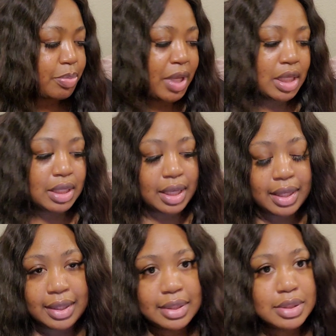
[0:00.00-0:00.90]
pay
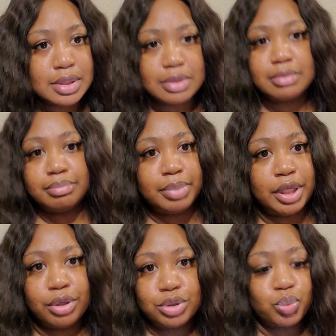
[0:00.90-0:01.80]
days,
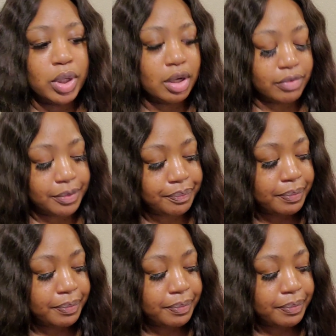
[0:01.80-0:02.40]
bills, whatever.